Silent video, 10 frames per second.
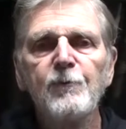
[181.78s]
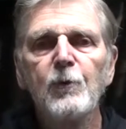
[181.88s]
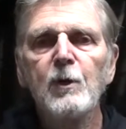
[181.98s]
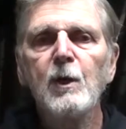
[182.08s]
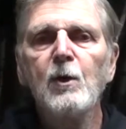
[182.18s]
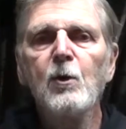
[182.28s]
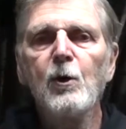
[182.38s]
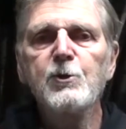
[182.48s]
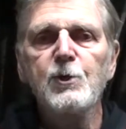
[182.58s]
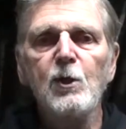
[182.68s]
for
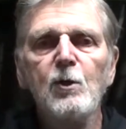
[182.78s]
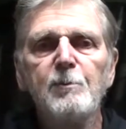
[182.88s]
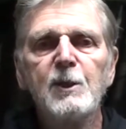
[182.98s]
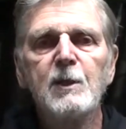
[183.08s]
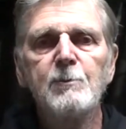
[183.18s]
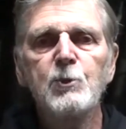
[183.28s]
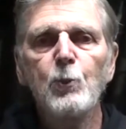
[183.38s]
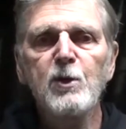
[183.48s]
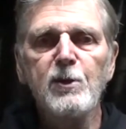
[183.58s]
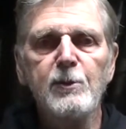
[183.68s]
also becomes
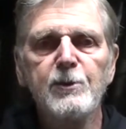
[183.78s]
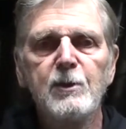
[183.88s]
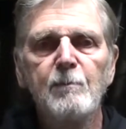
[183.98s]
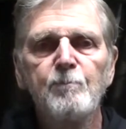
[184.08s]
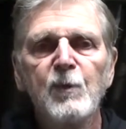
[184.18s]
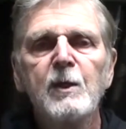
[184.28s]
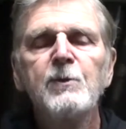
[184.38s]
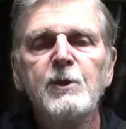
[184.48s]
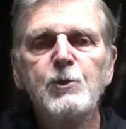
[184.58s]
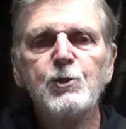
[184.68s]
worthless.
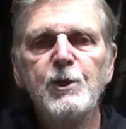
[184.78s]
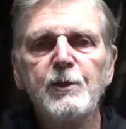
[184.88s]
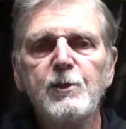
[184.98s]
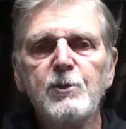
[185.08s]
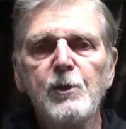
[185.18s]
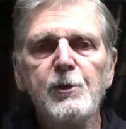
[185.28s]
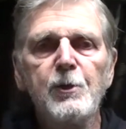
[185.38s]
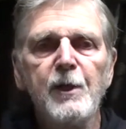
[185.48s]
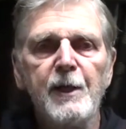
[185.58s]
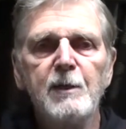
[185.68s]
These cheaters are
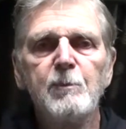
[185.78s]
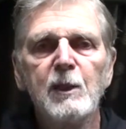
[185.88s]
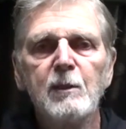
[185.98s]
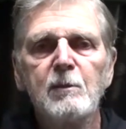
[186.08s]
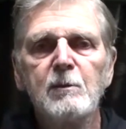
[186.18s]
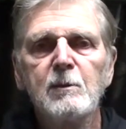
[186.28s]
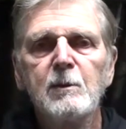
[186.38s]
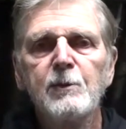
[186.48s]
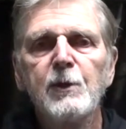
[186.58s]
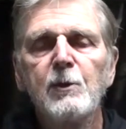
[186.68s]
your enemy.
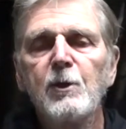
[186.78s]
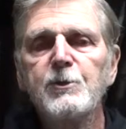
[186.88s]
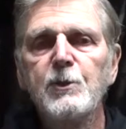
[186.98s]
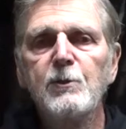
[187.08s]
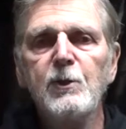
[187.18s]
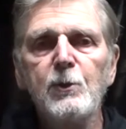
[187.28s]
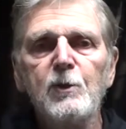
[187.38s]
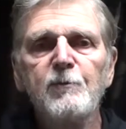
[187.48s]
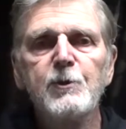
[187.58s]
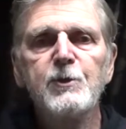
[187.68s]
They're also the
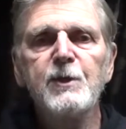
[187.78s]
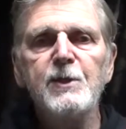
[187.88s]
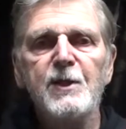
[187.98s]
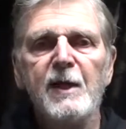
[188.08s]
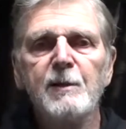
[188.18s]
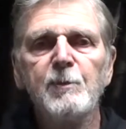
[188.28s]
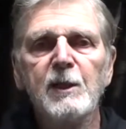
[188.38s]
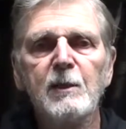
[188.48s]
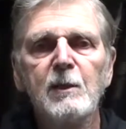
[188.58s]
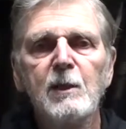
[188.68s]
university's enemy.
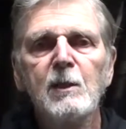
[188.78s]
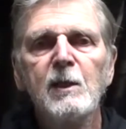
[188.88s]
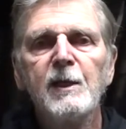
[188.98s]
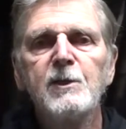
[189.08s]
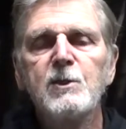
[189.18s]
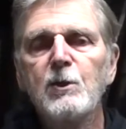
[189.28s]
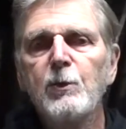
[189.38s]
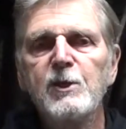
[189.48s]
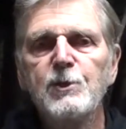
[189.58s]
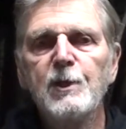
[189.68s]
It is a
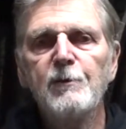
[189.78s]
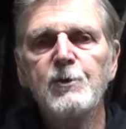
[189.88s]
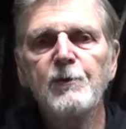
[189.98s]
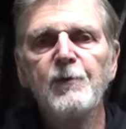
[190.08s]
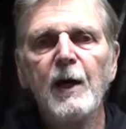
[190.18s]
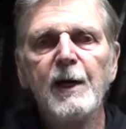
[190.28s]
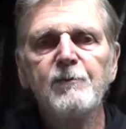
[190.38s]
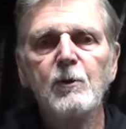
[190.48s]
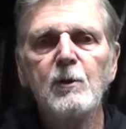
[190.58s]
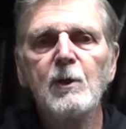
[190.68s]
question of
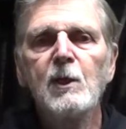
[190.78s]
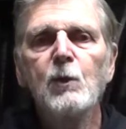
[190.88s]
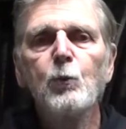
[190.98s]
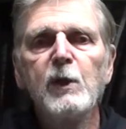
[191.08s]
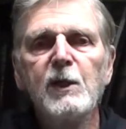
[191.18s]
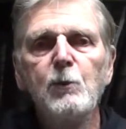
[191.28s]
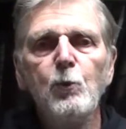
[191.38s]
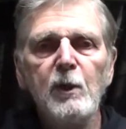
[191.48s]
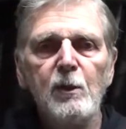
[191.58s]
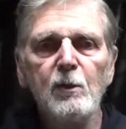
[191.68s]
survival. We
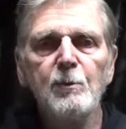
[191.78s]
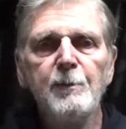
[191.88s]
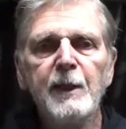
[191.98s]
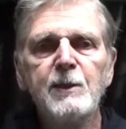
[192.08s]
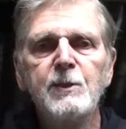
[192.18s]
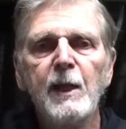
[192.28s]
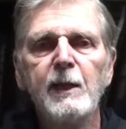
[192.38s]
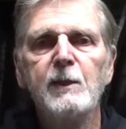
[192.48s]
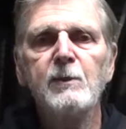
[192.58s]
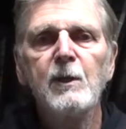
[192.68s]
will
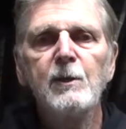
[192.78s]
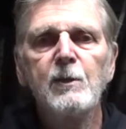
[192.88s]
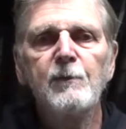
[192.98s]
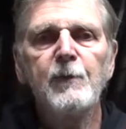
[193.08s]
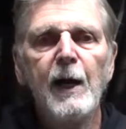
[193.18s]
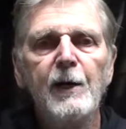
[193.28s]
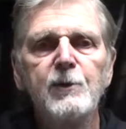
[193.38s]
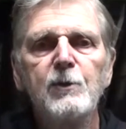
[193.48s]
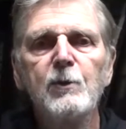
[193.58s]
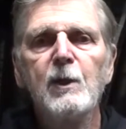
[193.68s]
maintain the
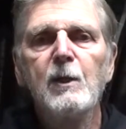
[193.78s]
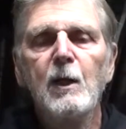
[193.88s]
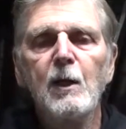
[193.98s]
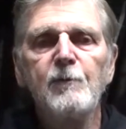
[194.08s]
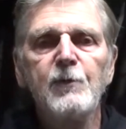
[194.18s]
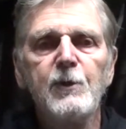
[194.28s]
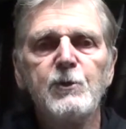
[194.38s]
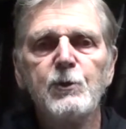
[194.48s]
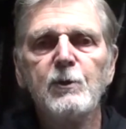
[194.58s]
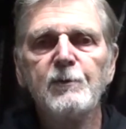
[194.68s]
value of
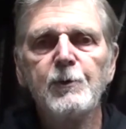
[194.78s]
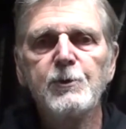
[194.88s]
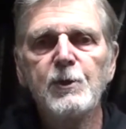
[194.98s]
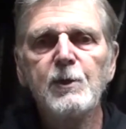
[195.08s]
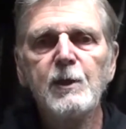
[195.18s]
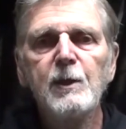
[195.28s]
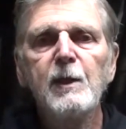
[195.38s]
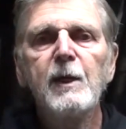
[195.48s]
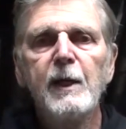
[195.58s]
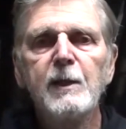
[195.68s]
this university
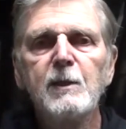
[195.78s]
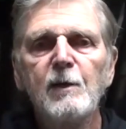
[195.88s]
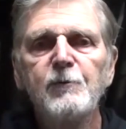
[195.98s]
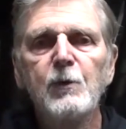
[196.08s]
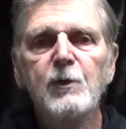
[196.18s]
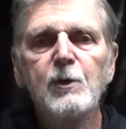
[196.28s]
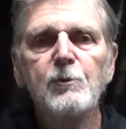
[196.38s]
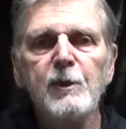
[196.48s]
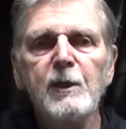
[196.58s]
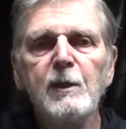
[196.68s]
and of your
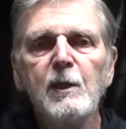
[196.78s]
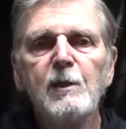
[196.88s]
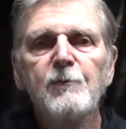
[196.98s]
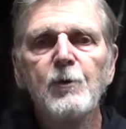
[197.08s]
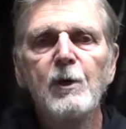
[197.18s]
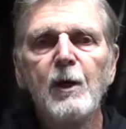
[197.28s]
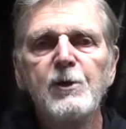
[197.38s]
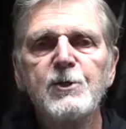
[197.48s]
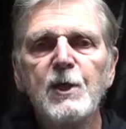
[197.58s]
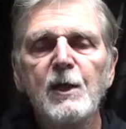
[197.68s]
degree for
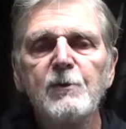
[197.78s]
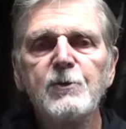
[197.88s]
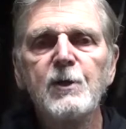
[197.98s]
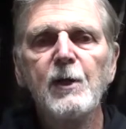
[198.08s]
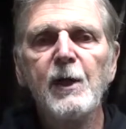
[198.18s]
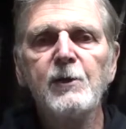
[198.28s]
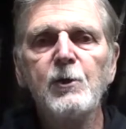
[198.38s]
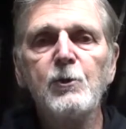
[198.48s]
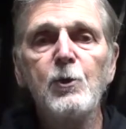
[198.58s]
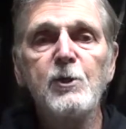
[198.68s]
ourselves and
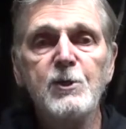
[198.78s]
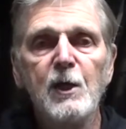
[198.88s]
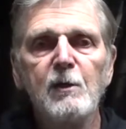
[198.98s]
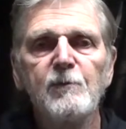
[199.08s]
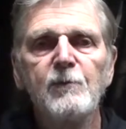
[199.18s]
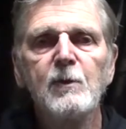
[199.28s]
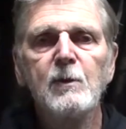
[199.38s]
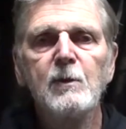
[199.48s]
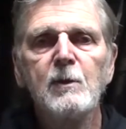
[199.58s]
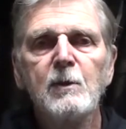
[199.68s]
yourself.
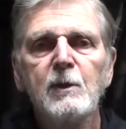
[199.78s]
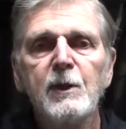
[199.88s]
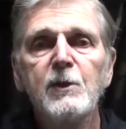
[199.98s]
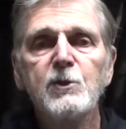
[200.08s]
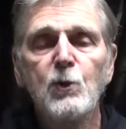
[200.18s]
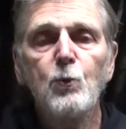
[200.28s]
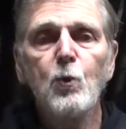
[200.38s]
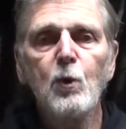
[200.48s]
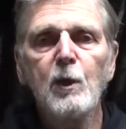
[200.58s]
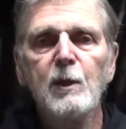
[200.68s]
It is a
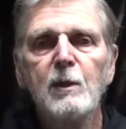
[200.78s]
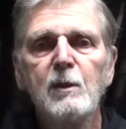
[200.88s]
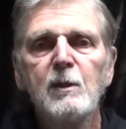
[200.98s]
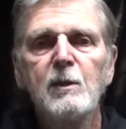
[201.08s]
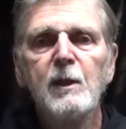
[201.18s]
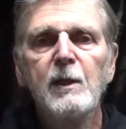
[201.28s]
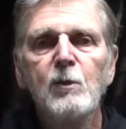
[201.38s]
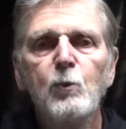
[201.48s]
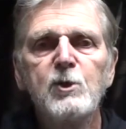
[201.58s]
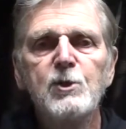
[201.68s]
war.
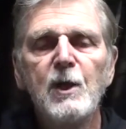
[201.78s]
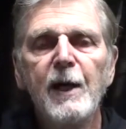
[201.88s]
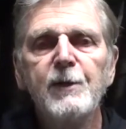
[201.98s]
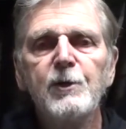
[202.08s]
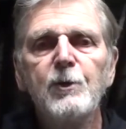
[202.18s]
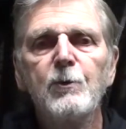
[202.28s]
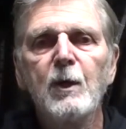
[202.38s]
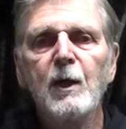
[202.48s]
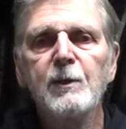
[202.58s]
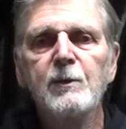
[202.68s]
Which side are you
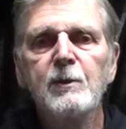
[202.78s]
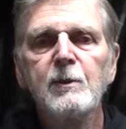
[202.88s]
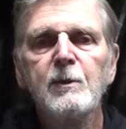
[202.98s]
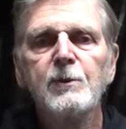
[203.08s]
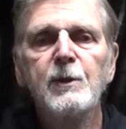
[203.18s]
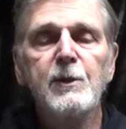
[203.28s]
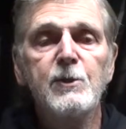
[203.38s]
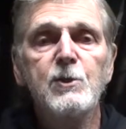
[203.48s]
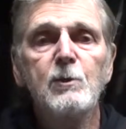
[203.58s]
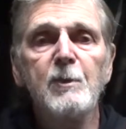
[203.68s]
on? There
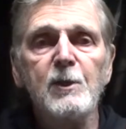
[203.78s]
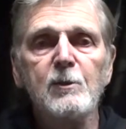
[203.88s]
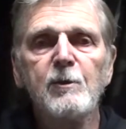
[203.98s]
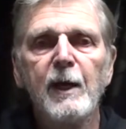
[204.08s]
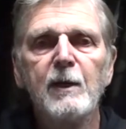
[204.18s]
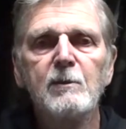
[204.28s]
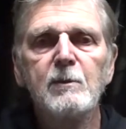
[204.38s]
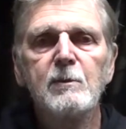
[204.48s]
is no middle ground.